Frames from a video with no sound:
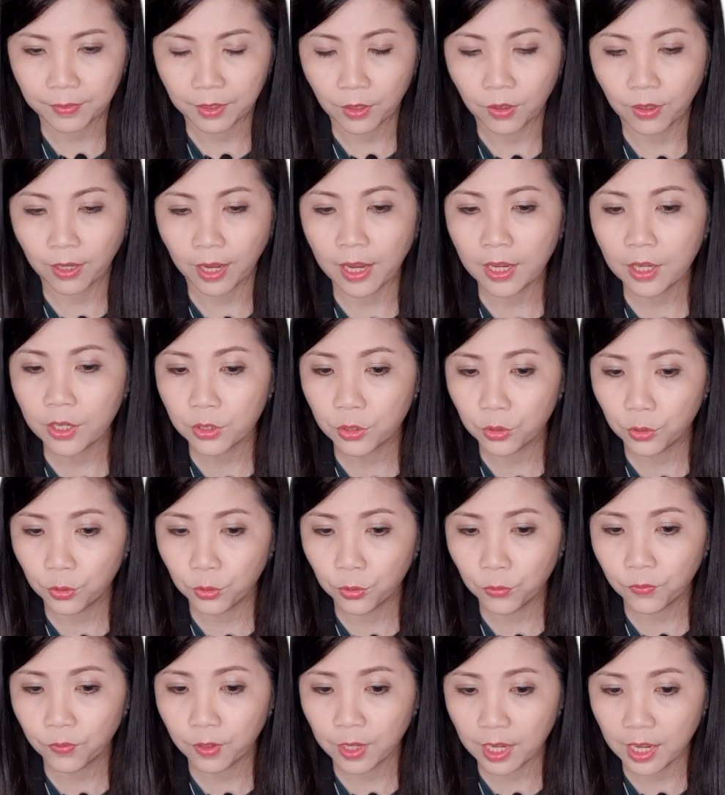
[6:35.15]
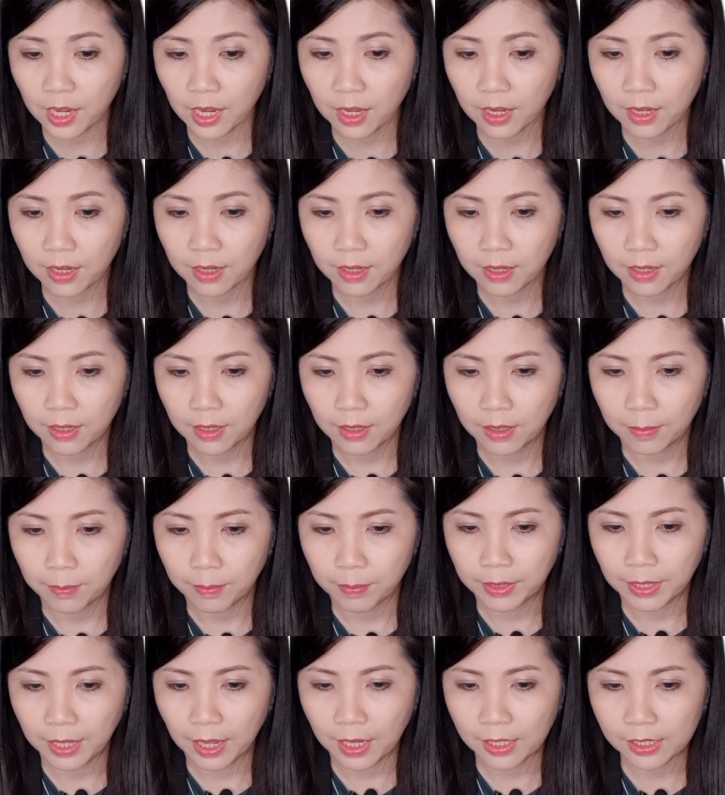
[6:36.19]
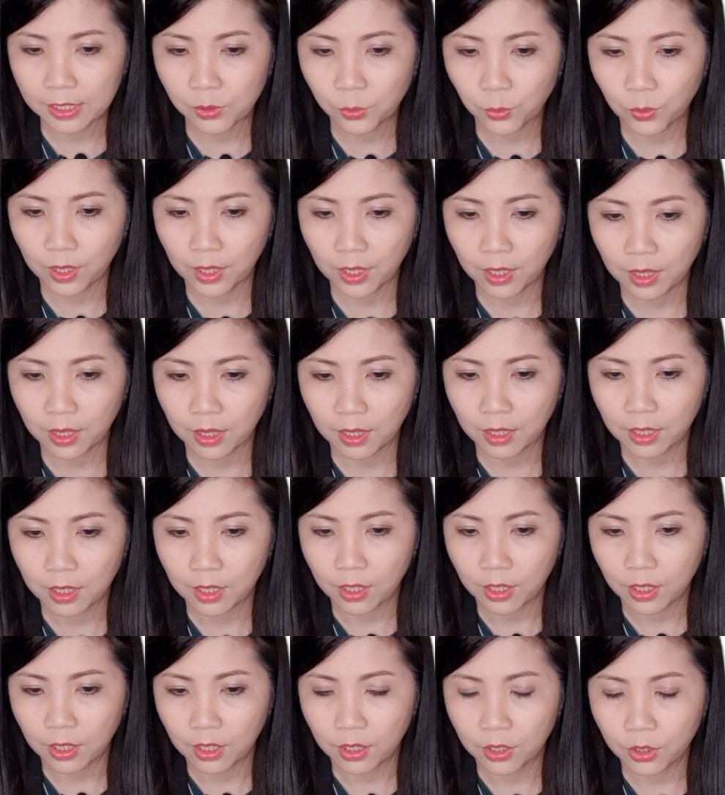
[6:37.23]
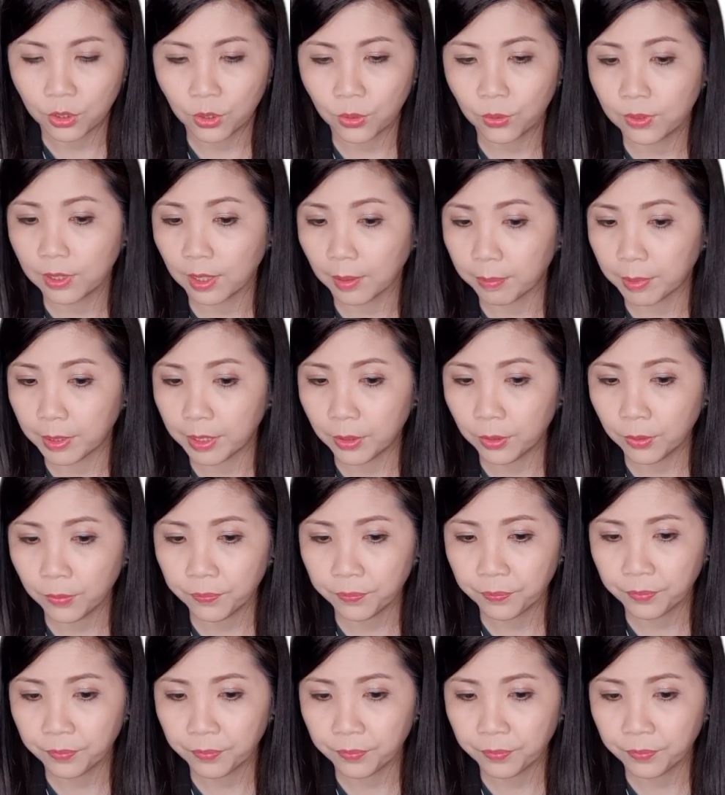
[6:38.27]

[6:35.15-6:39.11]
Okay, UV plus with UW